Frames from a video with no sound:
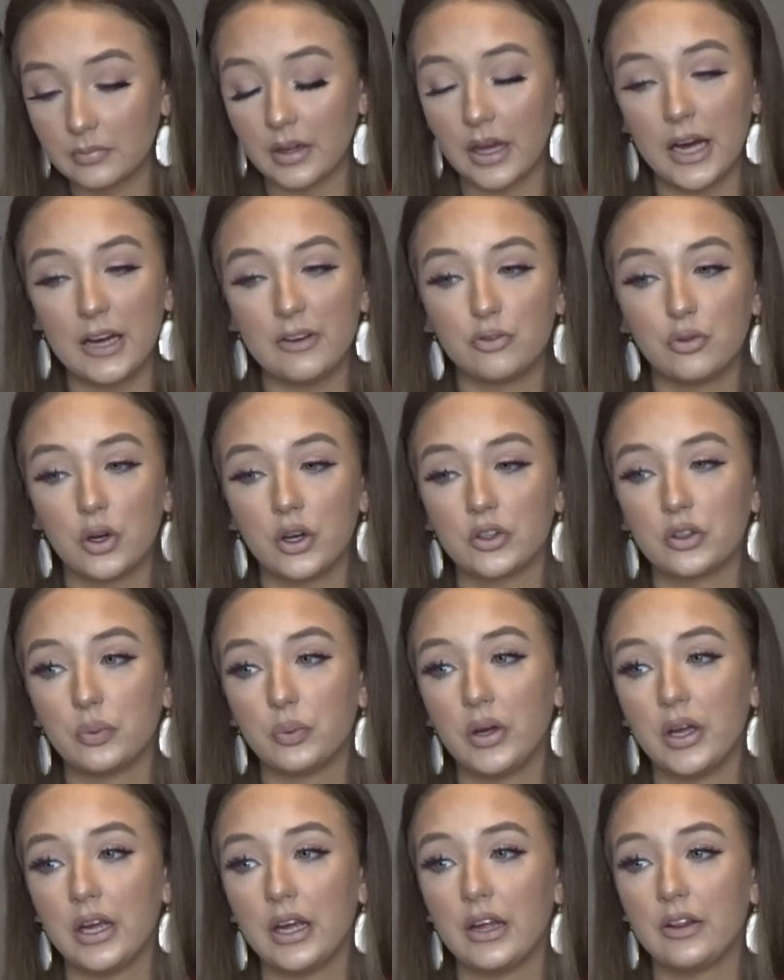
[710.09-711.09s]
I've worked
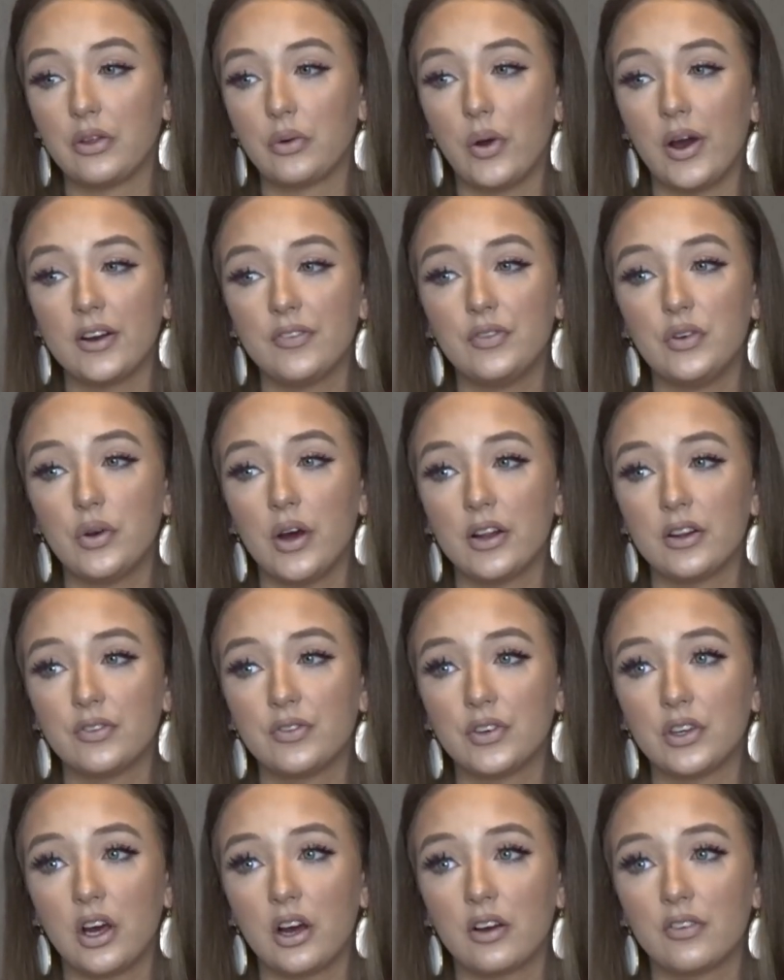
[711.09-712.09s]
with quite a few other
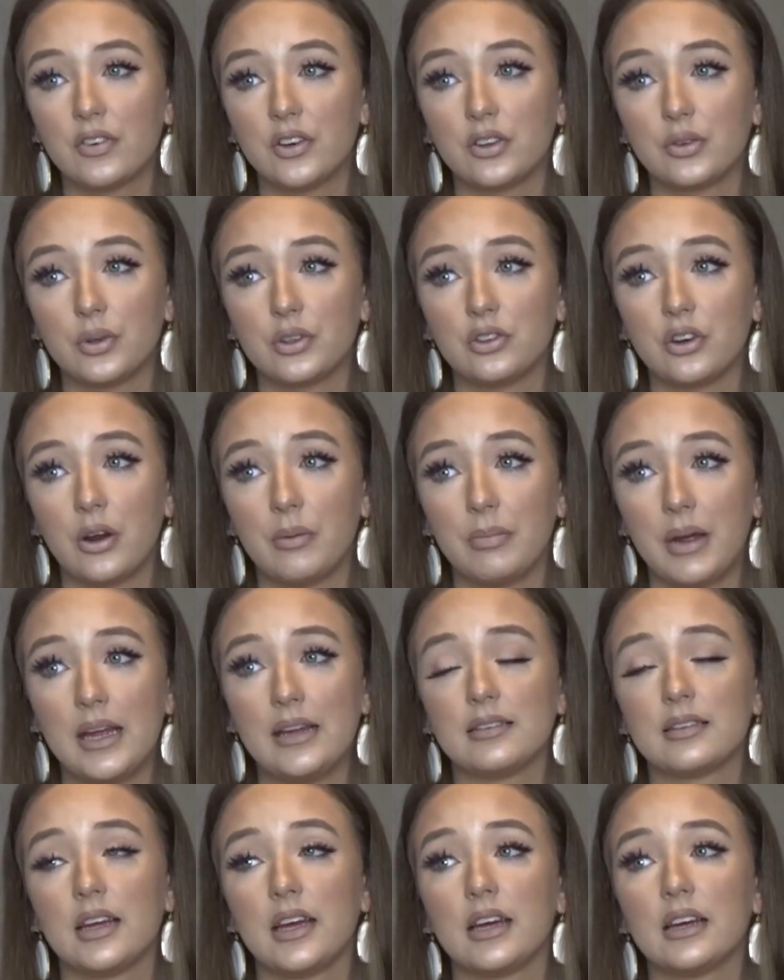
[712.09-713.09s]
photographers, which are
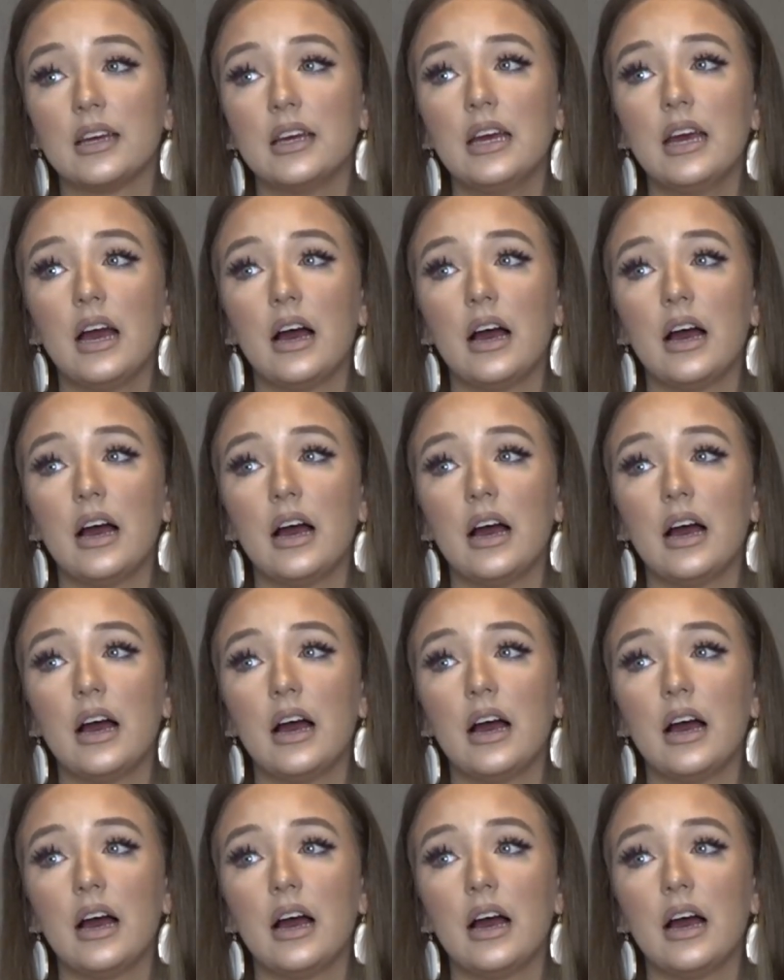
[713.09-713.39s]
amazing.